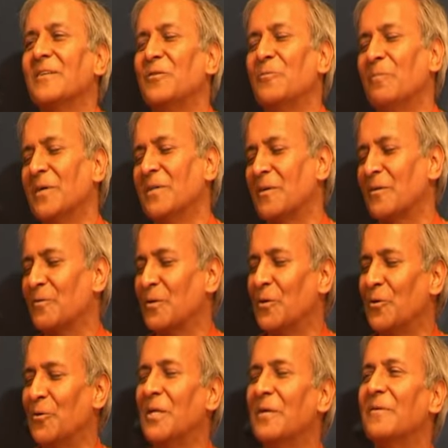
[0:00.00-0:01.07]
The mother of the
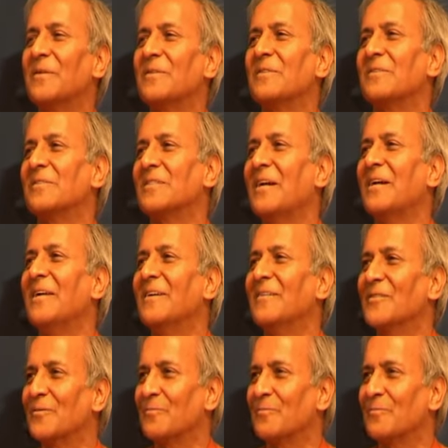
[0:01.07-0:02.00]
universe is standing and